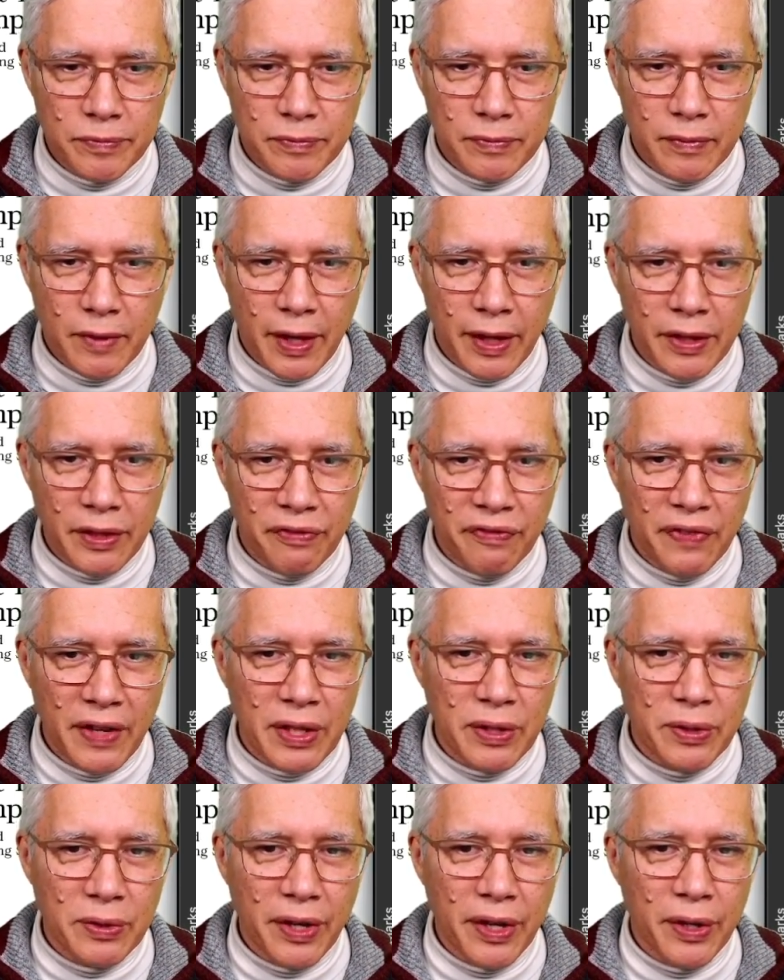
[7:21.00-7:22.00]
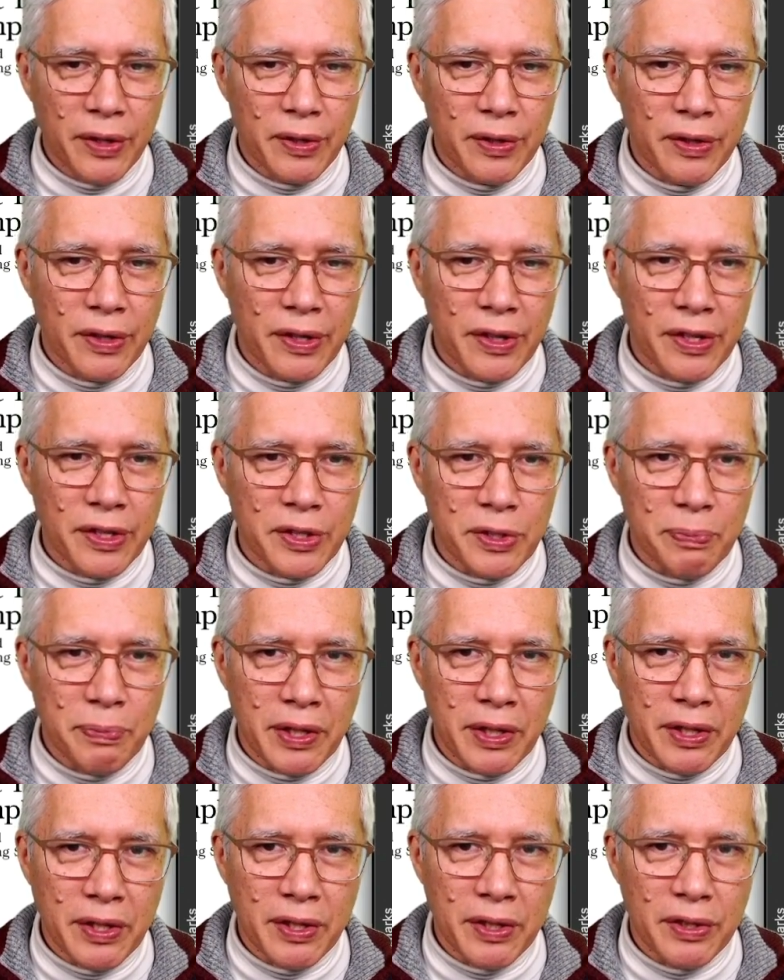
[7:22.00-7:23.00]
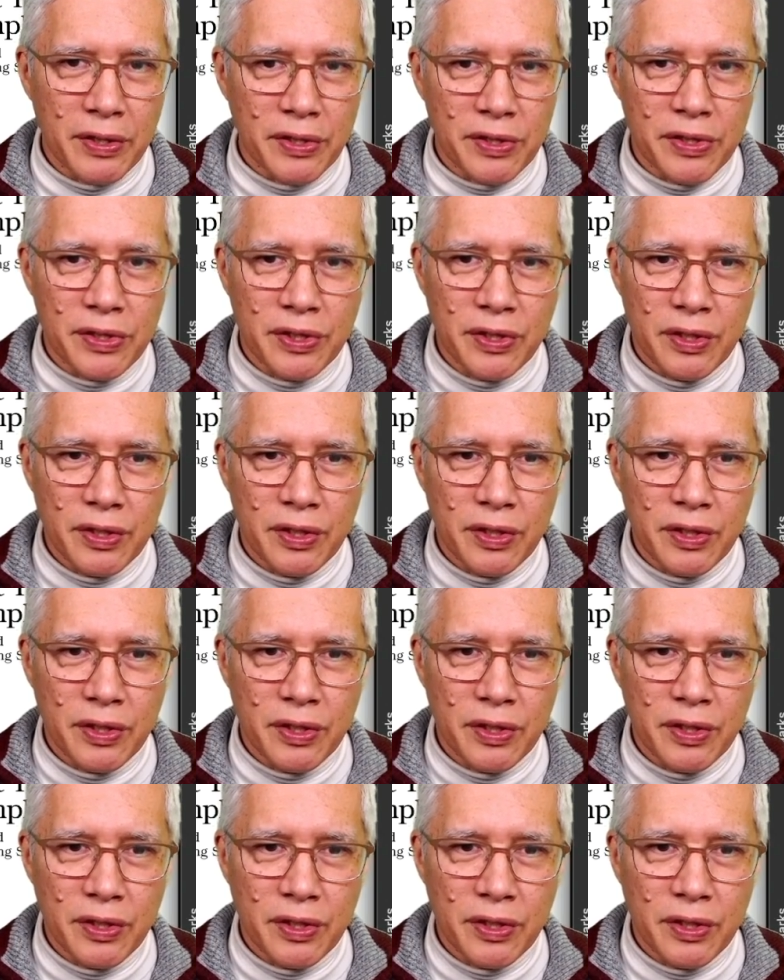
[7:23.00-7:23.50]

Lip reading: And the fatal error is because